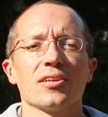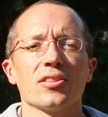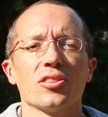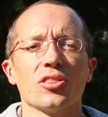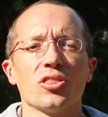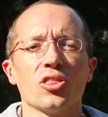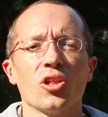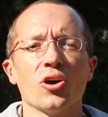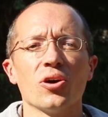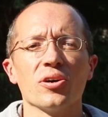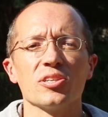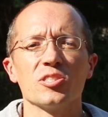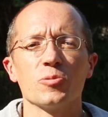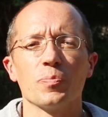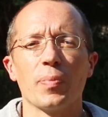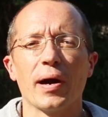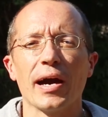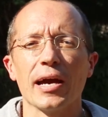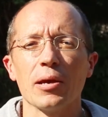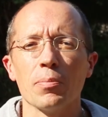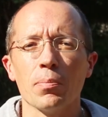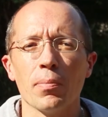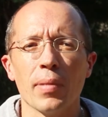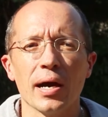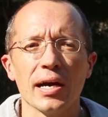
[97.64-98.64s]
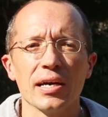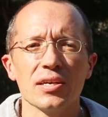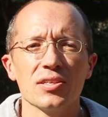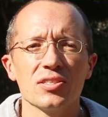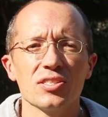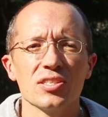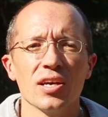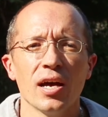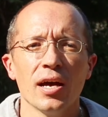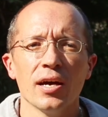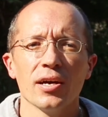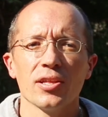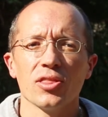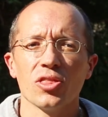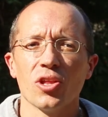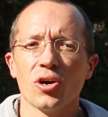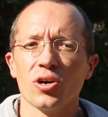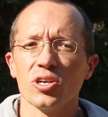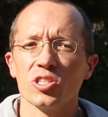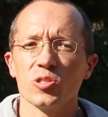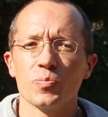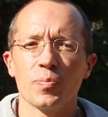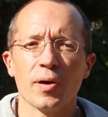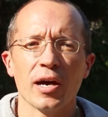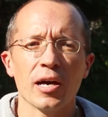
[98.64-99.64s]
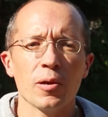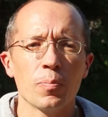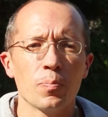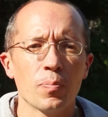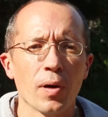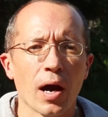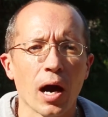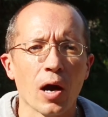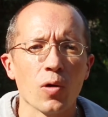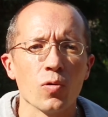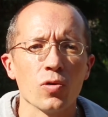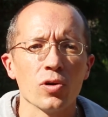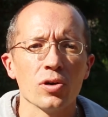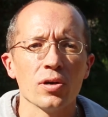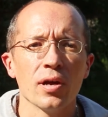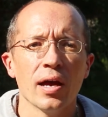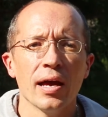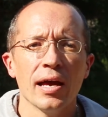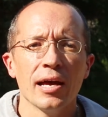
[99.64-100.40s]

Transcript: not by might, not by power,